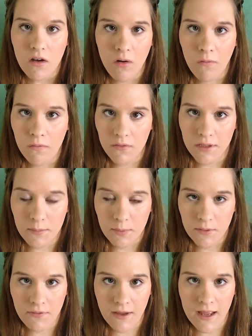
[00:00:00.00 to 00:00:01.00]
hopefully
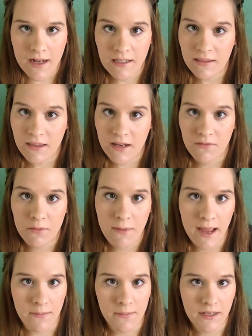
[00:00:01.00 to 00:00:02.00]
prevent anything from
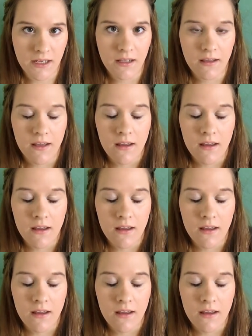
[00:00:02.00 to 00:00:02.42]
happening.